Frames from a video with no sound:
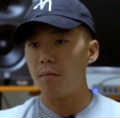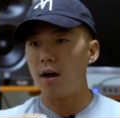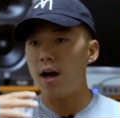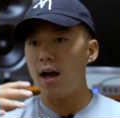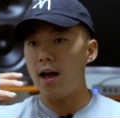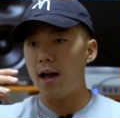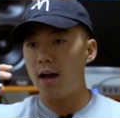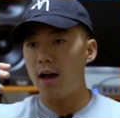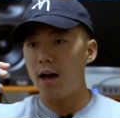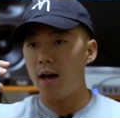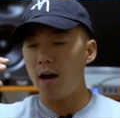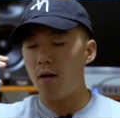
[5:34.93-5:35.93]
uh,
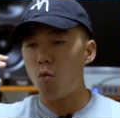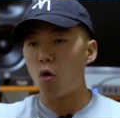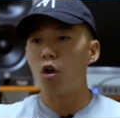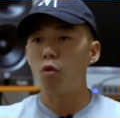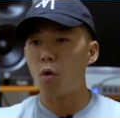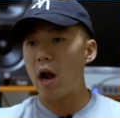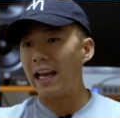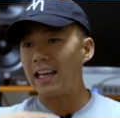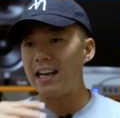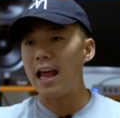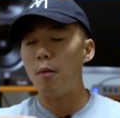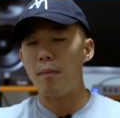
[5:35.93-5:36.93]
a, a world where I
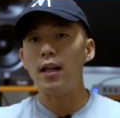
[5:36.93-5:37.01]
can help